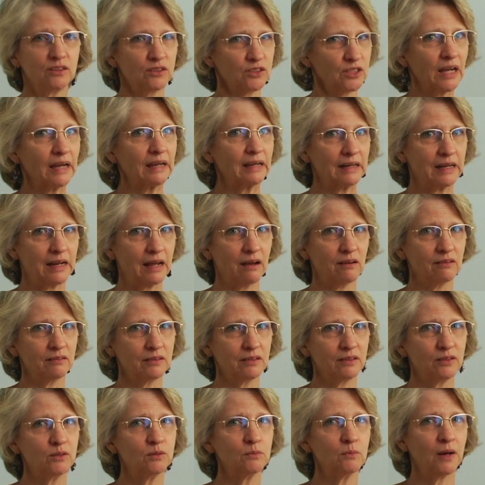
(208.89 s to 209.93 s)
Check it
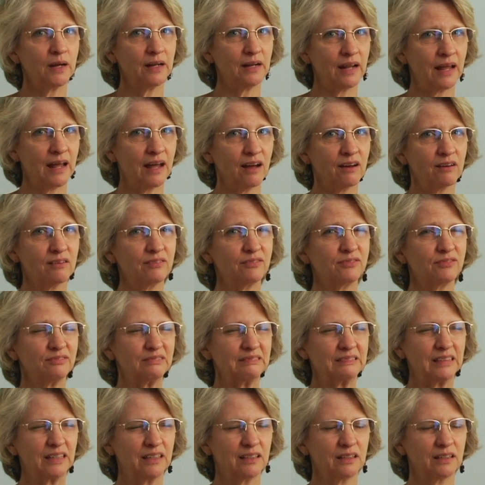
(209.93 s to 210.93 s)
out. You might have